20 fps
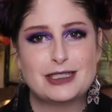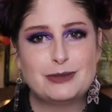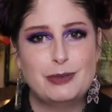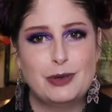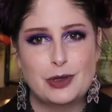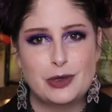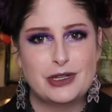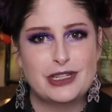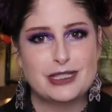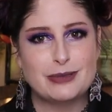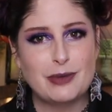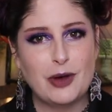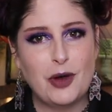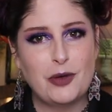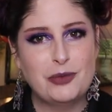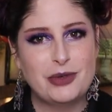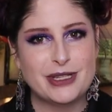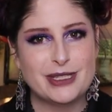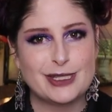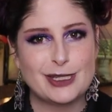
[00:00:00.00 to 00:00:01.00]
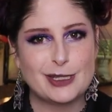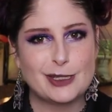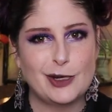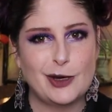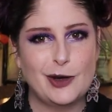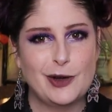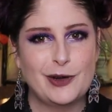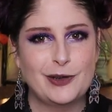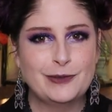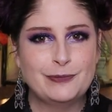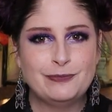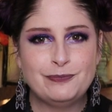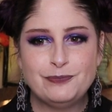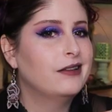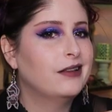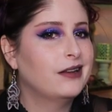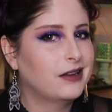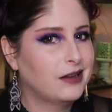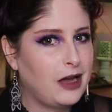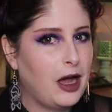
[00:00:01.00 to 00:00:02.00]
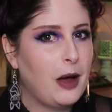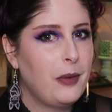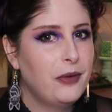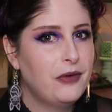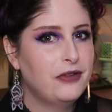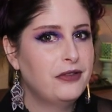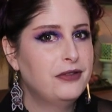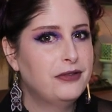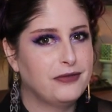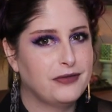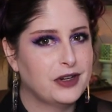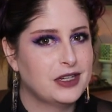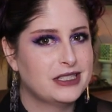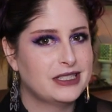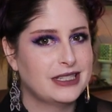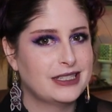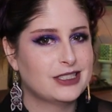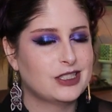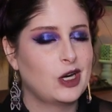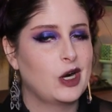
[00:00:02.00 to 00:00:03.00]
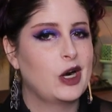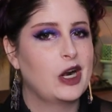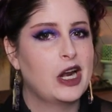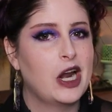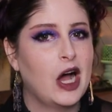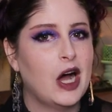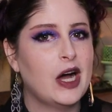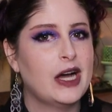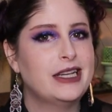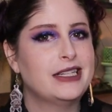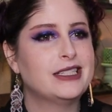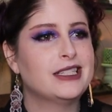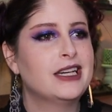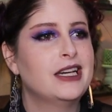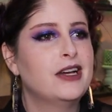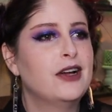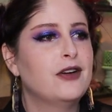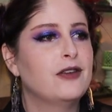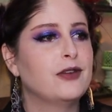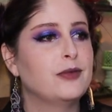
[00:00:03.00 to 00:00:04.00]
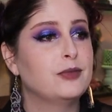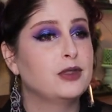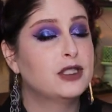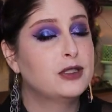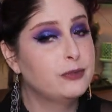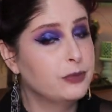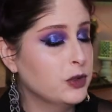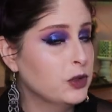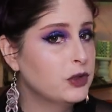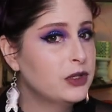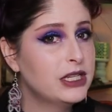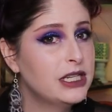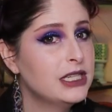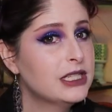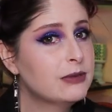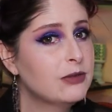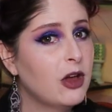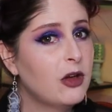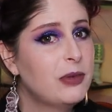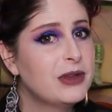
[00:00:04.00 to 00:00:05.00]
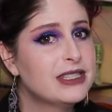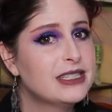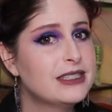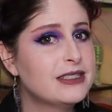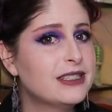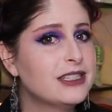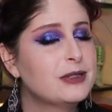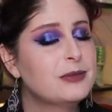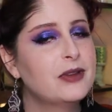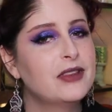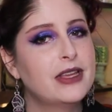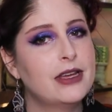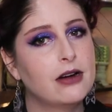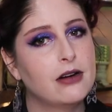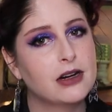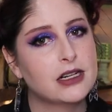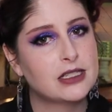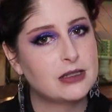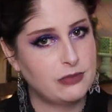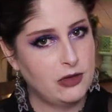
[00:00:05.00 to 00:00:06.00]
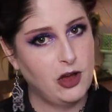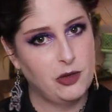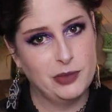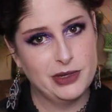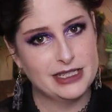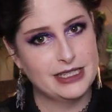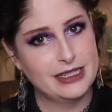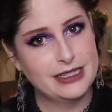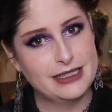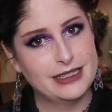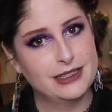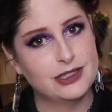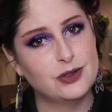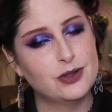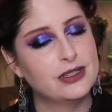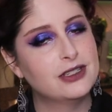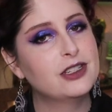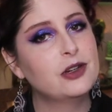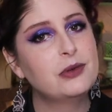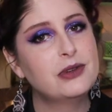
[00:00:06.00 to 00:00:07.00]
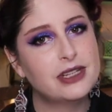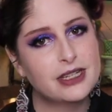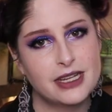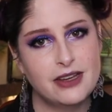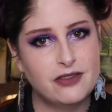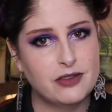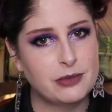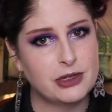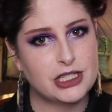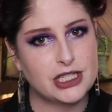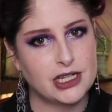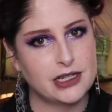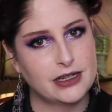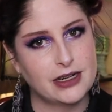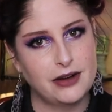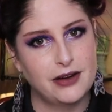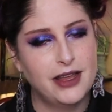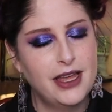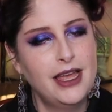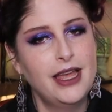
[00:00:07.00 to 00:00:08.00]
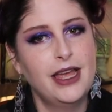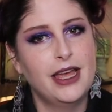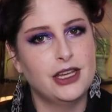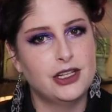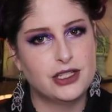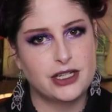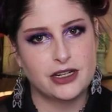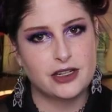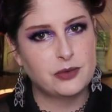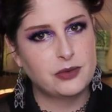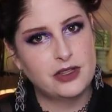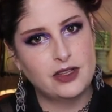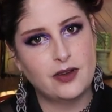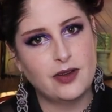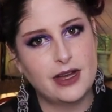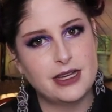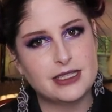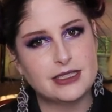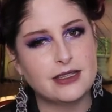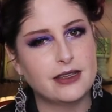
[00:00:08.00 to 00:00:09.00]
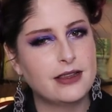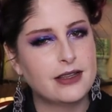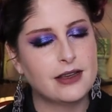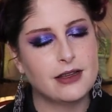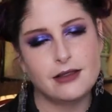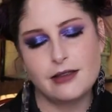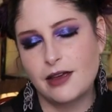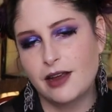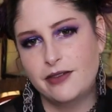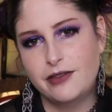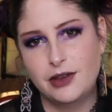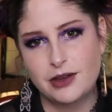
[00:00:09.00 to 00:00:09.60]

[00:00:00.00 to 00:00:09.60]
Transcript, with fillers: spooky small business haul. A couple of the first things are not from spooky small businesses, but they are small businesses, so I still wanted to give them a shout out and share them with you guys because I think a lot of